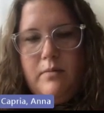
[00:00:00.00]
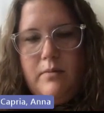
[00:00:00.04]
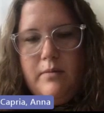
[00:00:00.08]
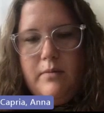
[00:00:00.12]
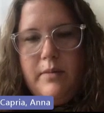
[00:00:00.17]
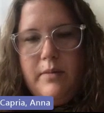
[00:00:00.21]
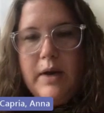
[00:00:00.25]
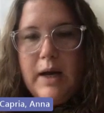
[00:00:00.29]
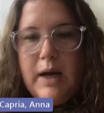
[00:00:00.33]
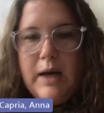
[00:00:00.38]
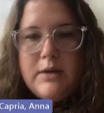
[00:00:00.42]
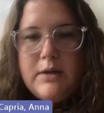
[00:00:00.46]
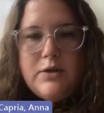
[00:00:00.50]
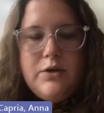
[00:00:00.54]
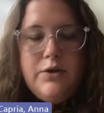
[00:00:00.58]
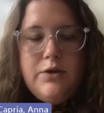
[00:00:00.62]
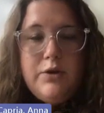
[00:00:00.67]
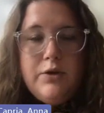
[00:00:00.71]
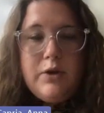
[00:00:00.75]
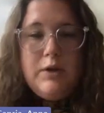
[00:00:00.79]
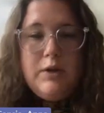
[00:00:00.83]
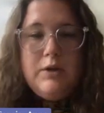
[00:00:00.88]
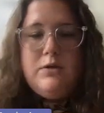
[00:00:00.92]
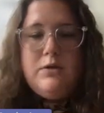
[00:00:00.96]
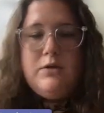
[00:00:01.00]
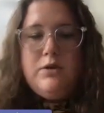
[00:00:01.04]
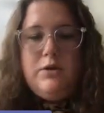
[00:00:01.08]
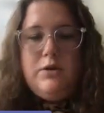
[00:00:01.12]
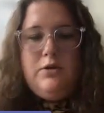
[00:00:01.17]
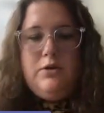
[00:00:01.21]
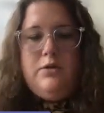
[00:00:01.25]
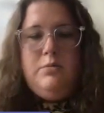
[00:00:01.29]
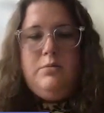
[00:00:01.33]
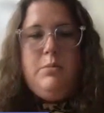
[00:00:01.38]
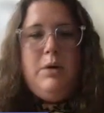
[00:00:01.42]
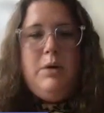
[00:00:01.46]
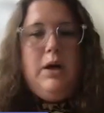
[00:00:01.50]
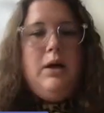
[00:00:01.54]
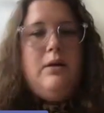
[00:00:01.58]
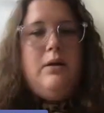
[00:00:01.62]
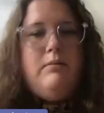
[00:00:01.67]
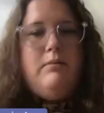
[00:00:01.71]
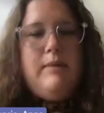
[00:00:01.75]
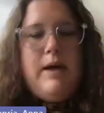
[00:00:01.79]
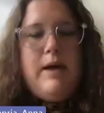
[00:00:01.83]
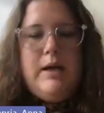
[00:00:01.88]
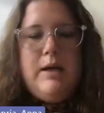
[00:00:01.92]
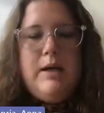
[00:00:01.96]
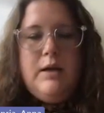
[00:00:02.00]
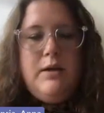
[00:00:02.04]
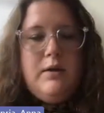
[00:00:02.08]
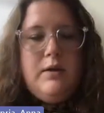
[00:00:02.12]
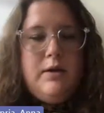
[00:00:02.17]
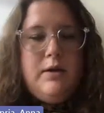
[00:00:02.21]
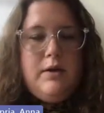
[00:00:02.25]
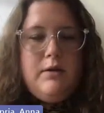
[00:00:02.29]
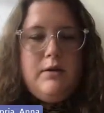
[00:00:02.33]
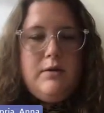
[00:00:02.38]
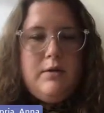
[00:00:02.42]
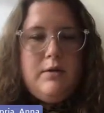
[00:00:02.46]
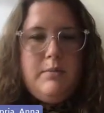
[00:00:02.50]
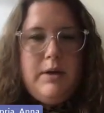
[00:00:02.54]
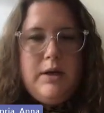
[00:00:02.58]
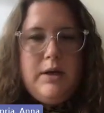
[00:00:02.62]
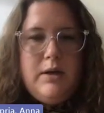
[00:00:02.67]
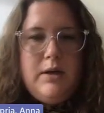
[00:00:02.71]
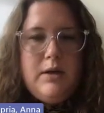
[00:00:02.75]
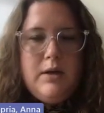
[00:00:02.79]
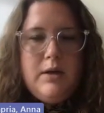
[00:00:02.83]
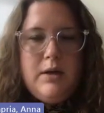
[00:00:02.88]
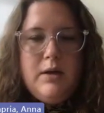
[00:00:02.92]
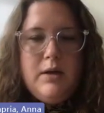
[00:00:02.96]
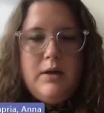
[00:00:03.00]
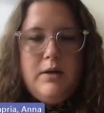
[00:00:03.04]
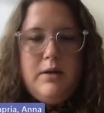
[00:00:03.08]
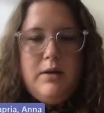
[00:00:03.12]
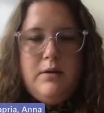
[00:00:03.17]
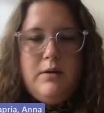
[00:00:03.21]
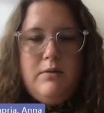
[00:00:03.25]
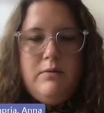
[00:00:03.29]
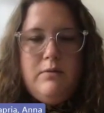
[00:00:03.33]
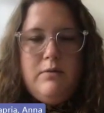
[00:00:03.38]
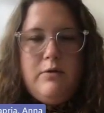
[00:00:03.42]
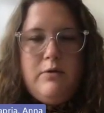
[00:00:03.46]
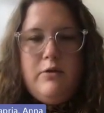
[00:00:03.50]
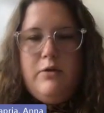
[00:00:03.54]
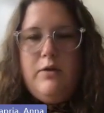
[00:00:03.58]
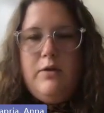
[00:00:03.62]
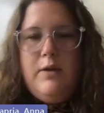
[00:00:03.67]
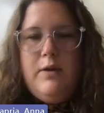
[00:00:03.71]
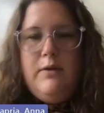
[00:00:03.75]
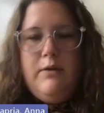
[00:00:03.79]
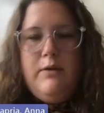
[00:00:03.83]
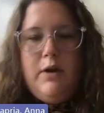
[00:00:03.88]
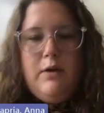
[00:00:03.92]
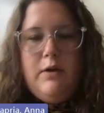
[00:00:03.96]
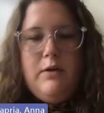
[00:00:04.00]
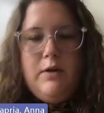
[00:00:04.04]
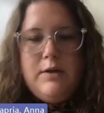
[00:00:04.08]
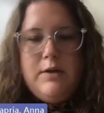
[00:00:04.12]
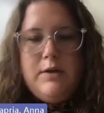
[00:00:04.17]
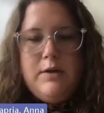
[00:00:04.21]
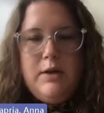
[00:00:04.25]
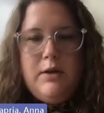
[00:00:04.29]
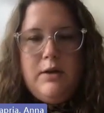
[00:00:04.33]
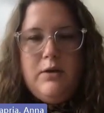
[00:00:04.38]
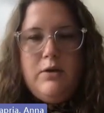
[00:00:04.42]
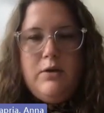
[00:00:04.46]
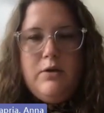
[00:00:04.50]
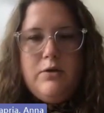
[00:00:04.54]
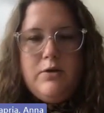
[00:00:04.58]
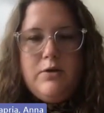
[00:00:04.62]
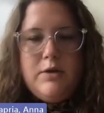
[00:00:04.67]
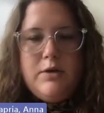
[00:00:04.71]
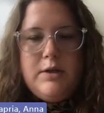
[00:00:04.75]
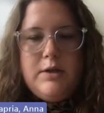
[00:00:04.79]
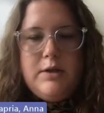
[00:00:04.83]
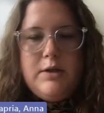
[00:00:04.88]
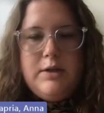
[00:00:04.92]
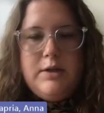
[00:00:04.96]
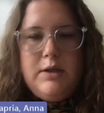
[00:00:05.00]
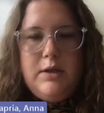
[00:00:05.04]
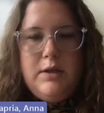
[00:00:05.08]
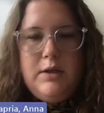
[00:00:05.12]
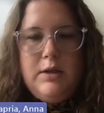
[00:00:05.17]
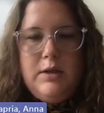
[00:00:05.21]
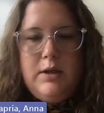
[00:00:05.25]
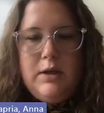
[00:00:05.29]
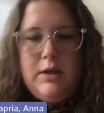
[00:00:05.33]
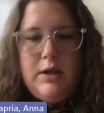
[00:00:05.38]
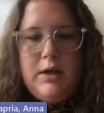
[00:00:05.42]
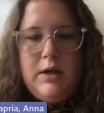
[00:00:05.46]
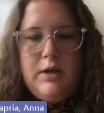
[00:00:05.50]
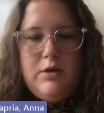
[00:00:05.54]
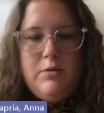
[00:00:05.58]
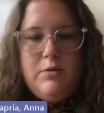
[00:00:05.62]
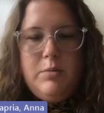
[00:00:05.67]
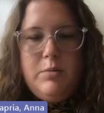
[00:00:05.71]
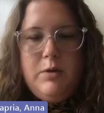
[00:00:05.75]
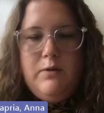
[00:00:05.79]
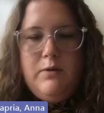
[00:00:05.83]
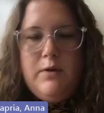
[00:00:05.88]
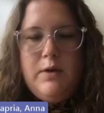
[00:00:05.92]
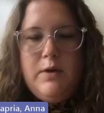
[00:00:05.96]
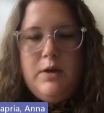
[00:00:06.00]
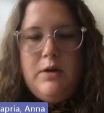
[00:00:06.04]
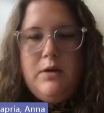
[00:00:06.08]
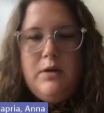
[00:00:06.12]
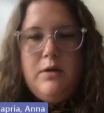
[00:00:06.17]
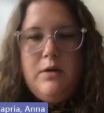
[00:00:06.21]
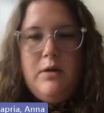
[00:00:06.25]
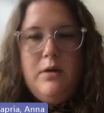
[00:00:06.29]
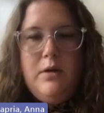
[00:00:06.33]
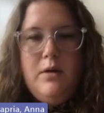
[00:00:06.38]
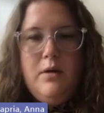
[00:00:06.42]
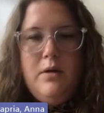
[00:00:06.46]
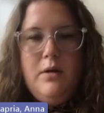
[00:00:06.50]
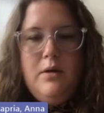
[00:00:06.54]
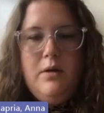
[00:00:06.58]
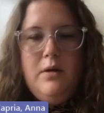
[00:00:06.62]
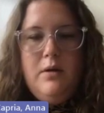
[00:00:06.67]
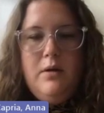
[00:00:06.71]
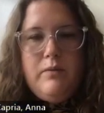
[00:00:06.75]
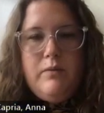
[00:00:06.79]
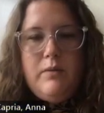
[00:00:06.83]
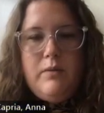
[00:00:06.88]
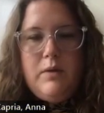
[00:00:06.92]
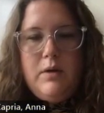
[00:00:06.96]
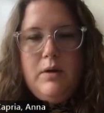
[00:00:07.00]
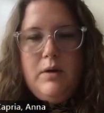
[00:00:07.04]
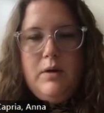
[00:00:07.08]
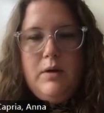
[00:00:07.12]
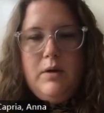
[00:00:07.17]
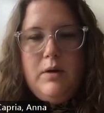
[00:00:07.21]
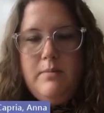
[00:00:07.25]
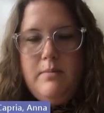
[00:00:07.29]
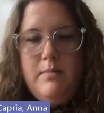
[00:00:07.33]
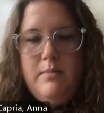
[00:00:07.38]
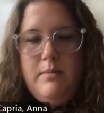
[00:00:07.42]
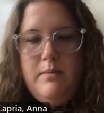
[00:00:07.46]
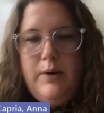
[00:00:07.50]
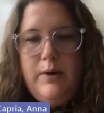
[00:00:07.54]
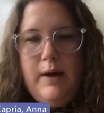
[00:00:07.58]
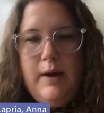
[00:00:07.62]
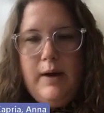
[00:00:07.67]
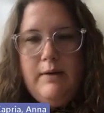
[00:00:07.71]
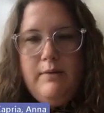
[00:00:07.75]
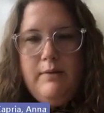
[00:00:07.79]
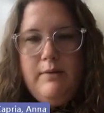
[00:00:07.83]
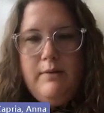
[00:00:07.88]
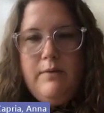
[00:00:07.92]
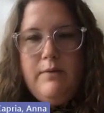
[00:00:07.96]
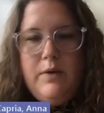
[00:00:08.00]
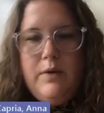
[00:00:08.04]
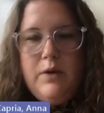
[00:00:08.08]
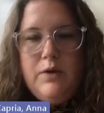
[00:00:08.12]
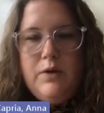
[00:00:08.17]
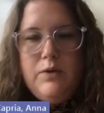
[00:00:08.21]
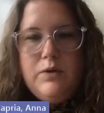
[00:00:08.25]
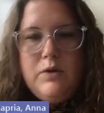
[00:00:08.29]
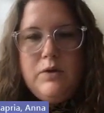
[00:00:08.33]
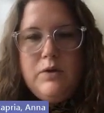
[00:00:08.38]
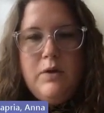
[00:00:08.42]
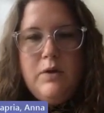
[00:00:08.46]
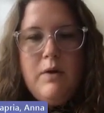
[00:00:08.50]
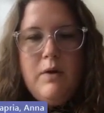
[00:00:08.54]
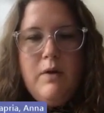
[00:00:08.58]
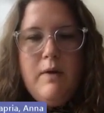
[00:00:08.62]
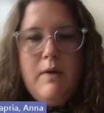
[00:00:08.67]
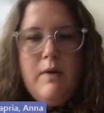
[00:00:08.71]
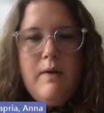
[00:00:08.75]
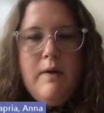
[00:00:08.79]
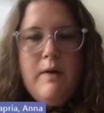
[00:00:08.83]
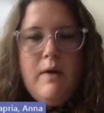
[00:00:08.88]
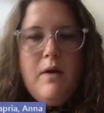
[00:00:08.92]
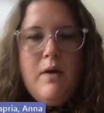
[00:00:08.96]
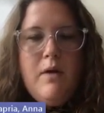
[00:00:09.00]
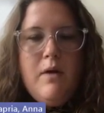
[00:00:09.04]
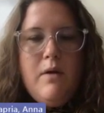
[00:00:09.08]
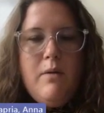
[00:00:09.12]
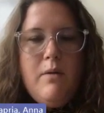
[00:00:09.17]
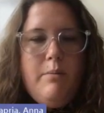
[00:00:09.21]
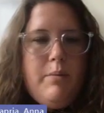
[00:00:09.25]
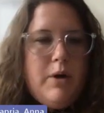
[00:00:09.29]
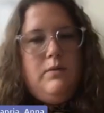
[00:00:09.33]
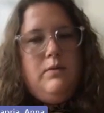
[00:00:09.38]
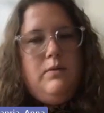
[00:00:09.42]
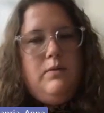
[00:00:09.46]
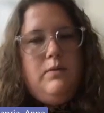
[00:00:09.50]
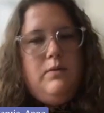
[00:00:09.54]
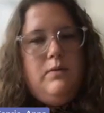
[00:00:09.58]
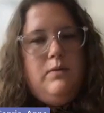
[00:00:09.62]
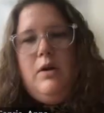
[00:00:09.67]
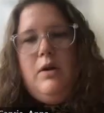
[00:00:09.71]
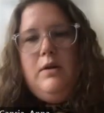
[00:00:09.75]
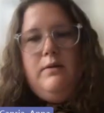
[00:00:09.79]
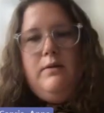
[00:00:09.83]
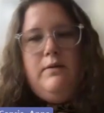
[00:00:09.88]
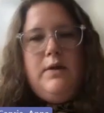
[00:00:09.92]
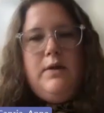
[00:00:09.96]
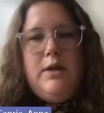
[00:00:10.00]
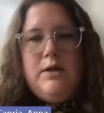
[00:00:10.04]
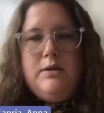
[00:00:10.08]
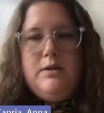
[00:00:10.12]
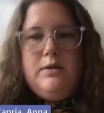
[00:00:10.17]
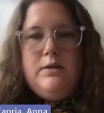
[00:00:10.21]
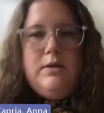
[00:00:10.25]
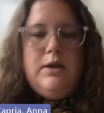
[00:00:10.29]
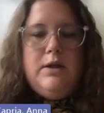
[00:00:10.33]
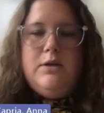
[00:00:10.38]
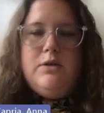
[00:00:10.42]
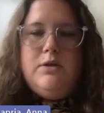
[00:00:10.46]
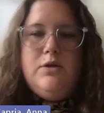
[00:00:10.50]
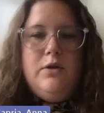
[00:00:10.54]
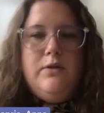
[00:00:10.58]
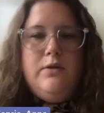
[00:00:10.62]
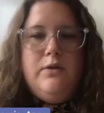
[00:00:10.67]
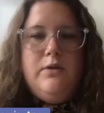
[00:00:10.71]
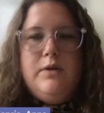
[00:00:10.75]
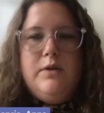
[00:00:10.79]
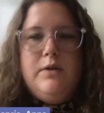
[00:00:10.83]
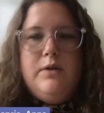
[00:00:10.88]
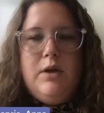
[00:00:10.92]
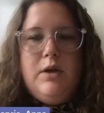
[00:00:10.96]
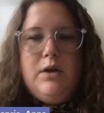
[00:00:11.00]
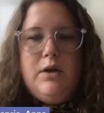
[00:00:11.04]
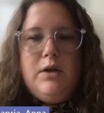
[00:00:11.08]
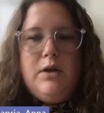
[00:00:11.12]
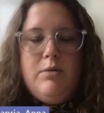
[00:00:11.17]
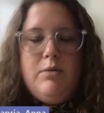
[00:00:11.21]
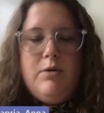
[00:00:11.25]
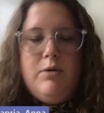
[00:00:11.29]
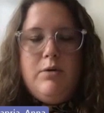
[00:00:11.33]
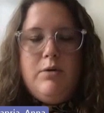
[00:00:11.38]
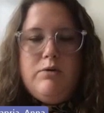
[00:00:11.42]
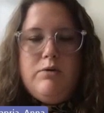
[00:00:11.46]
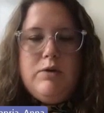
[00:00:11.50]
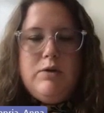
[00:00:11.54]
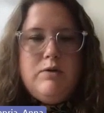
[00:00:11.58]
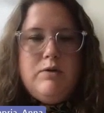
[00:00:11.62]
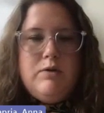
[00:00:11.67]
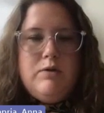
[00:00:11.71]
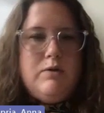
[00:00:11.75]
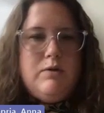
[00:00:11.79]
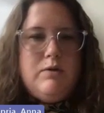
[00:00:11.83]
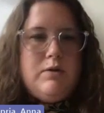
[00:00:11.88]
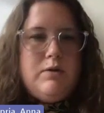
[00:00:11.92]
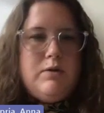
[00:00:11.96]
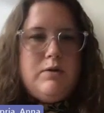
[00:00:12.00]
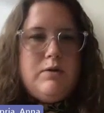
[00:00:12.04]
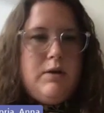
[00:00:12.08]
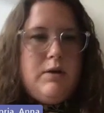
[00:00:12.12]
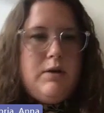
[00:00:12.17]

Yeah, so you can search by anything depending on the virus that you're interested in, like HPV. We do have those. All of these, like surface glycoproteins.